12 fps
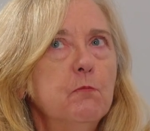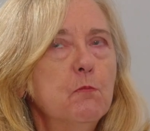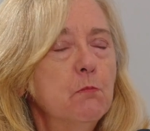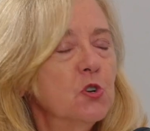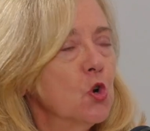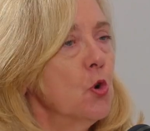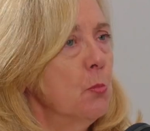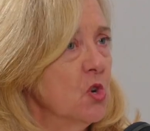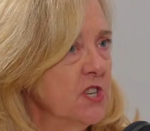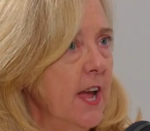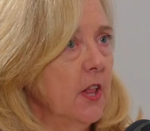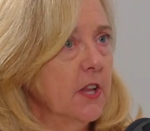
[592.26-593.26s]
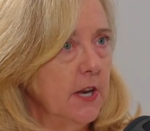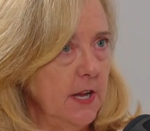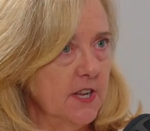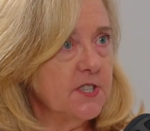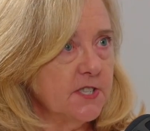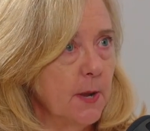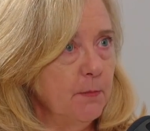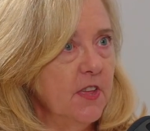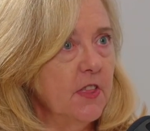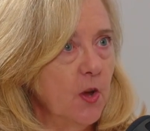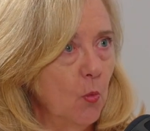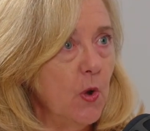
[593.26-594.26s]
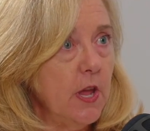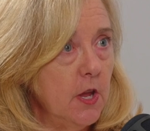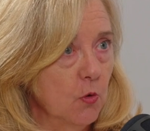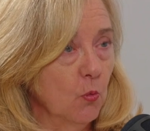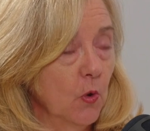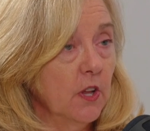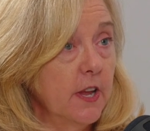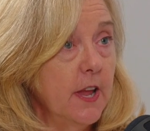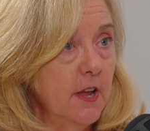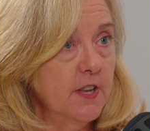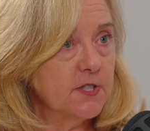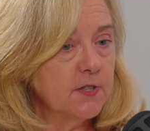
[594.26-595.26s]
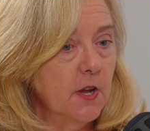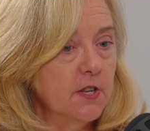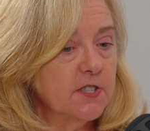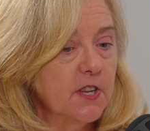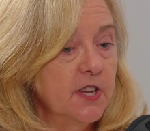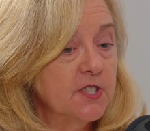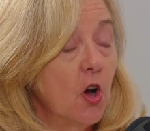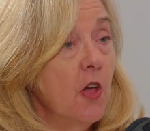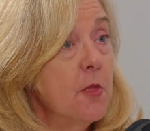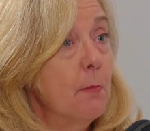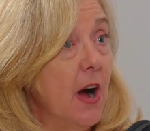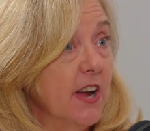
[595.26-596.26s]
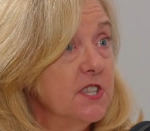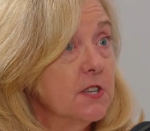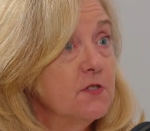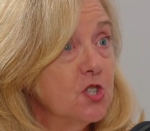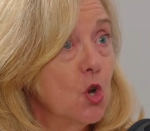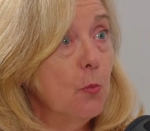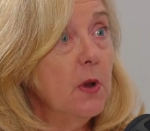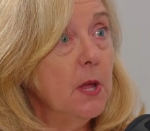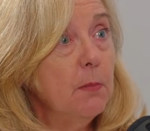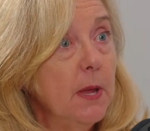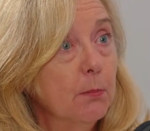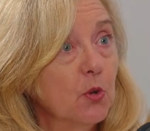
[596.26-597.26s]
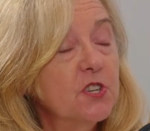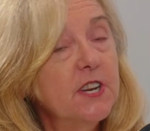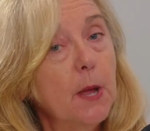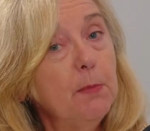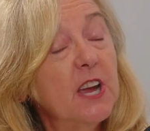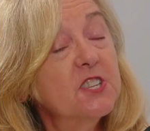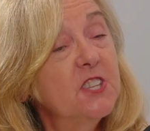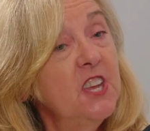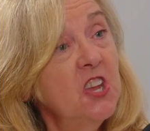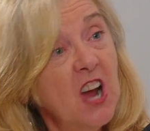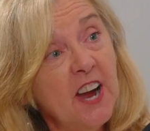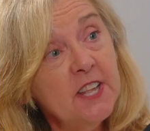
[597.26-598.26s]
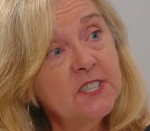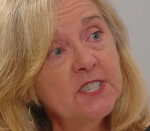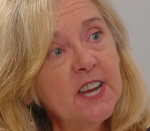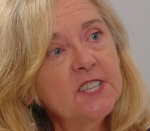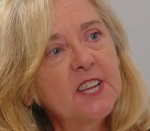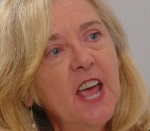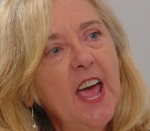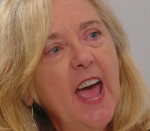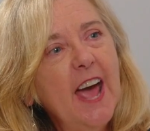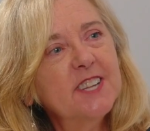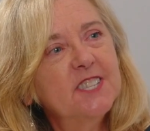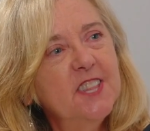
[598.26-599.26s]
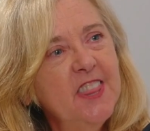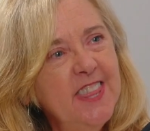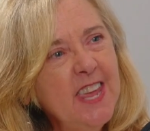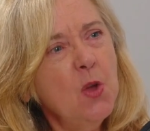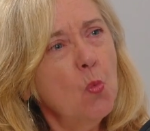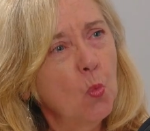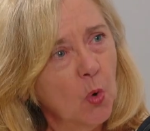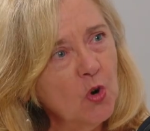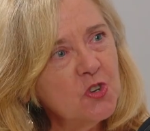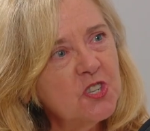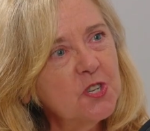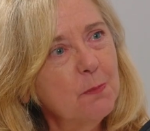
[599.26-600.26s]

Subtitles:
maternal mortality is something that we really is on the minds of so many people today, because the United States has the worst